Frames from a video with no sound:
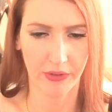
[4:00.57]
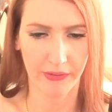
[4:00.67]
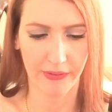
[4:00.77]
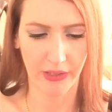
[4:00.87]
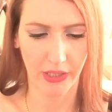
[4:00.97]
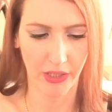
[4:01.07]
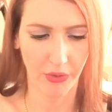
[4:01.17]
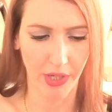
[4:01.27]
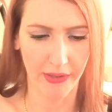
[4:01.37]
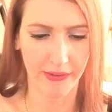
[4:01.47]
see.
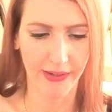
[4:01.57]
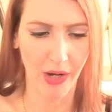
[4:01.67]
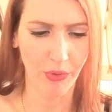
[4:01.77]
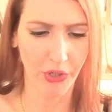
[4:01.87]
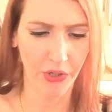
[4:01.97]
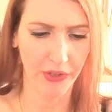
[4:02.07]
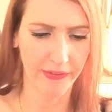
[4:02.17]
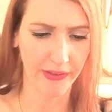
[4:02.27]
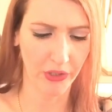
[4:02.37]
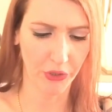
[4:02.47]
Okay, the Tower card is
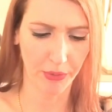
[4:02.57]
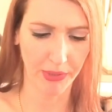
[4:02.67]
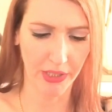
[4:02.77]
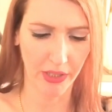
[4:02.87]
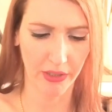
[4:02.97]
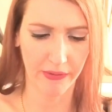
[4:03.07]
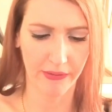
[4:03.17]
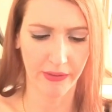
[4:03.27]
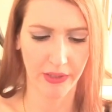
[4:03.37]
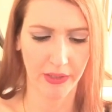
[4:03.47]
here
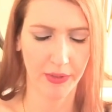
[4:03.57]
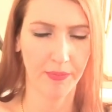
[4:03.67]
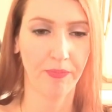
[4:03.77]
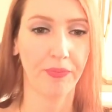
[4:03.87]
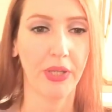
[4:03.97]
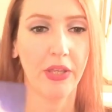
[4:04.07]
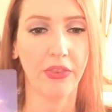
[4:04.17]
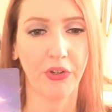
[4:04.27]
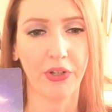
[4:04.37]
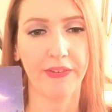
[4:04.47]
because
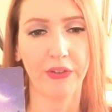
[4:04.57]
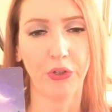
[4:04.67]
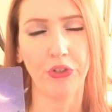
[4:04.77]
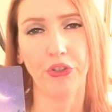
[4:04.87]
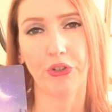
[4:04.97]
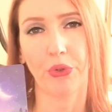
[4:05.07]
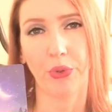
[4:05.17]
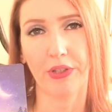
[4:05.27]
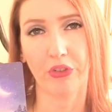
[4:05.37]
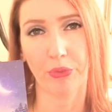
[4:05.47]
they're concerned you're
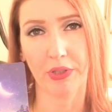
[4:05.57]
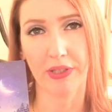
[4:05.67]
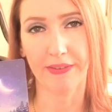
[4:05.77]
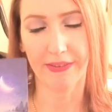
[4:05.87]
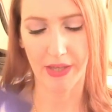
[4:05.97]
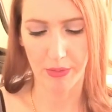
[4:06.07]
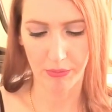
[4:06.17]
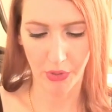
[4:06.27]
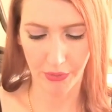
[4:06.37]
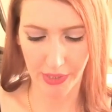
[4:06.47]
going to release them,
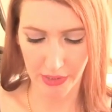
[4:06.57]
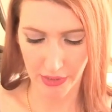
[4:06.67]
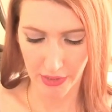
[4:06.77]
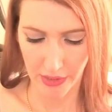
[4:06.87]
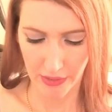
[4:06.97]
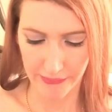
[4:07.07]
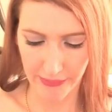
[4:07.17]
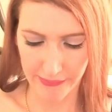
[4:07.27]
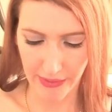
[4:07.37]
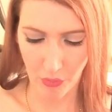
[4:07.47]
all right? So
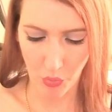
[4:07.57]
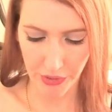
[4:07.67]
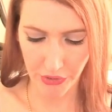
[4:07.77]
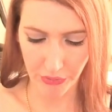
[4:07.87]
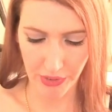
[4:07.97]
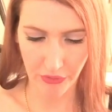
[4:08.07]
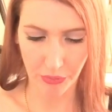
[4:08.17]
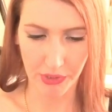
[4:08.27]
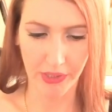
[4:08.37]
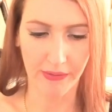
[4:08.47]
it's saying, what do you need to
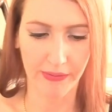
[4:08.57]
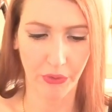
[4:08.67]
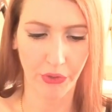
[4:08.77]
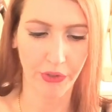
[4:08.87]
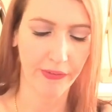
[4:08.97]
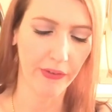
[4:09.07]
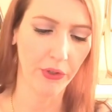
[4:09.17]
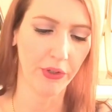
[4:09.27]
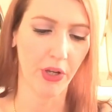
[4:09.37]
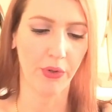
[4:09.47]
release? So they're
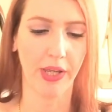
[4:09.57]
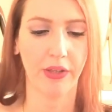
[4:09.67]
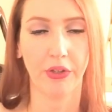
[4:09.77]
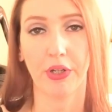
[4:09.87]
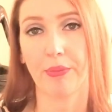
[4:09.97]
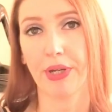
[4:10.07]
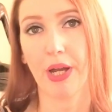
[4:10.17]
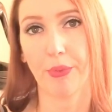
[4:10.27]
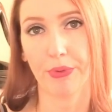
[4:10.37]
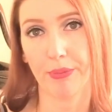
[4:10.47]
concerned, okay, they're gonna break
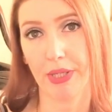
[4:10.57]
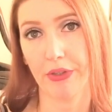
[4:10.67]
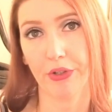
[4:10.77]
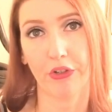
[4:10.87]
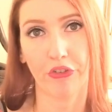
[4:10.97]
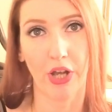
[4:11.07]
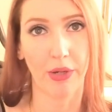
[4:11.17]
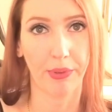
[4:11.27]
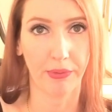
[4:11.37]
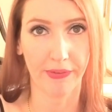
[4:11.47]
up with me. They're gonna shock
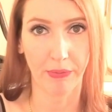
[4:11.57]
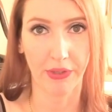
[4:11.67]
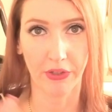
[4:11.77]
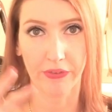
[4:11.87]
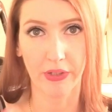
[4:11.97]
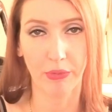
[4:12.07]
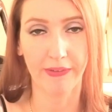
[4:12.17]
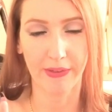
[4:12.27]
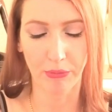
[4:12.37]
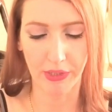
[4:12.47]
me with something. There's gonna be
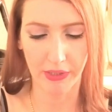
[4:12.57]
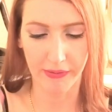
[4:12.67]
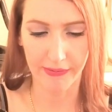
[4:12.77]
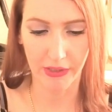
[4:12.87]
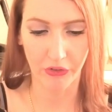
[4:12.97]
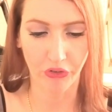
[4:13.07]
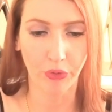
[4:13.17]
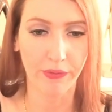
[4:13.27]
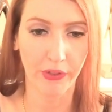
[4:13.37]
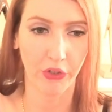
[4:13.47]
something that's, the shoe
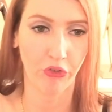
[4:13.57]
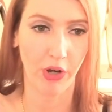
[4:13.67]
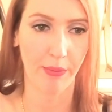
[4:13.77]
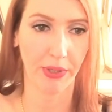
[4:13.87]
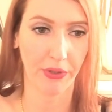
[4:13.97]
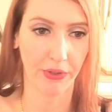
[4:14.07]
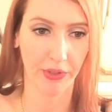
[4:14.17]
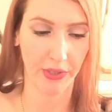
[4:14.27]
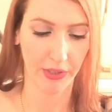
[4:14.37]
is gonna drop here,